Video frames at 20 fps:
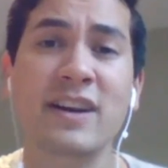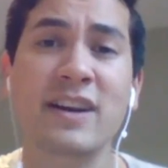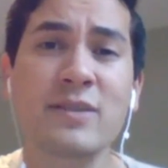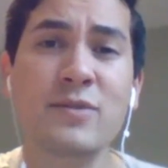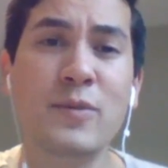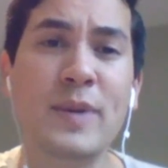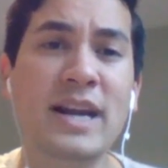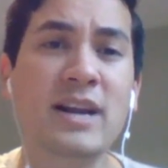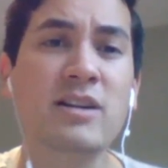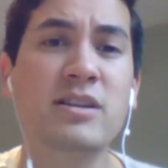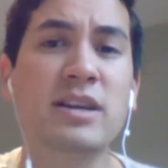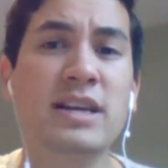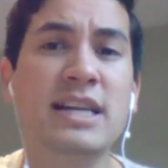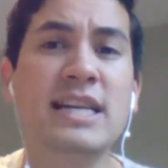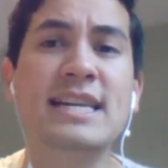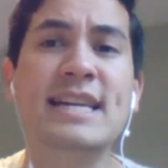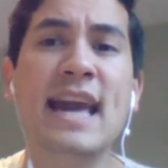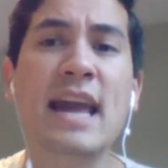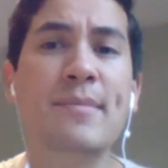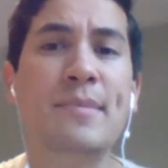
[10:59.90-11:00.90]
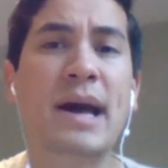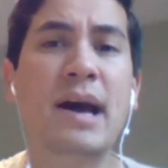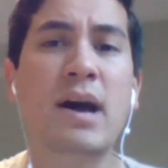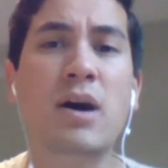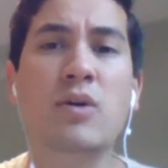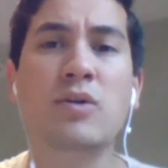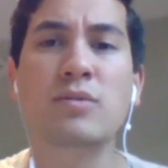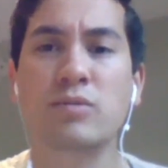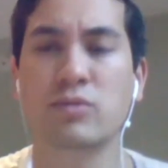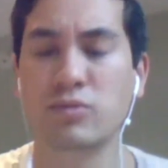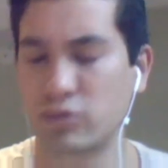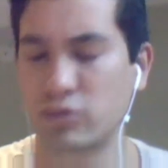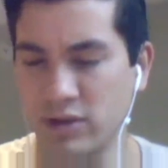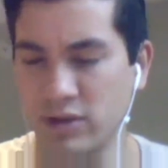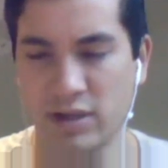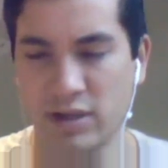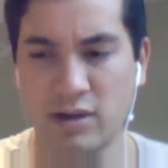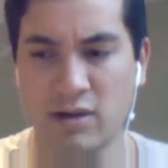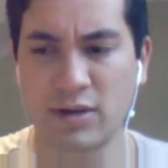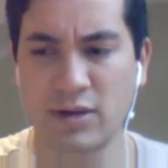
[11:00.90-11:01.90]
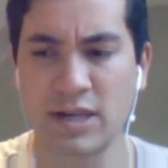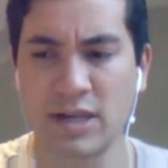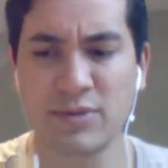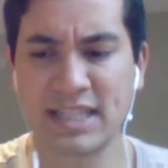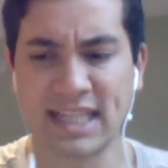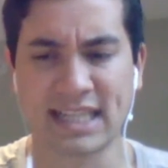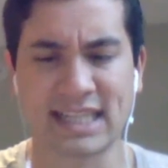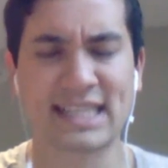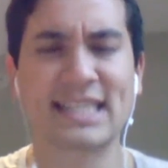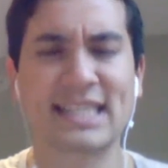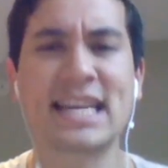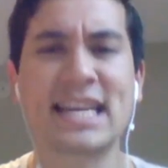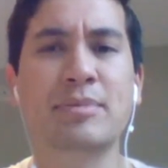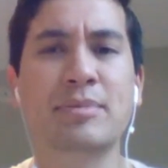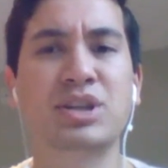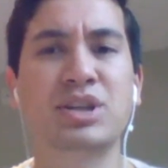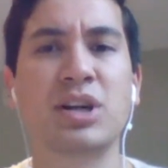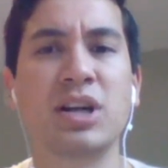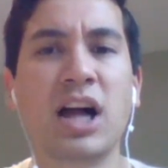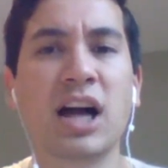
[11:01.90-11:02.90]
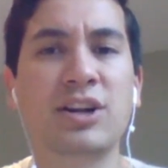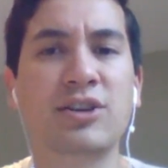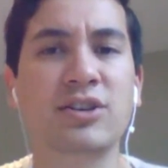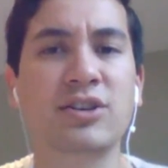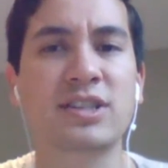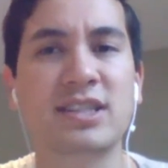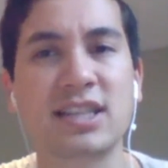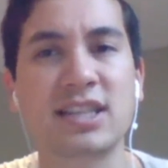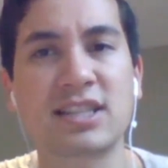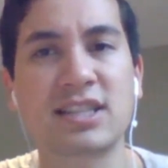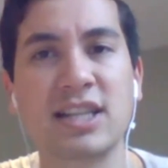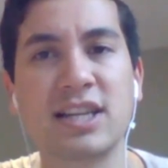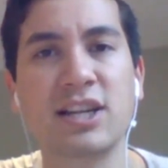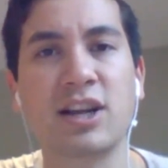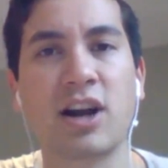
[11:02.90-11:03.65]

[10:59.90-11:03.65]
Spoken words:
very weird. He came out, he was exceptional, 116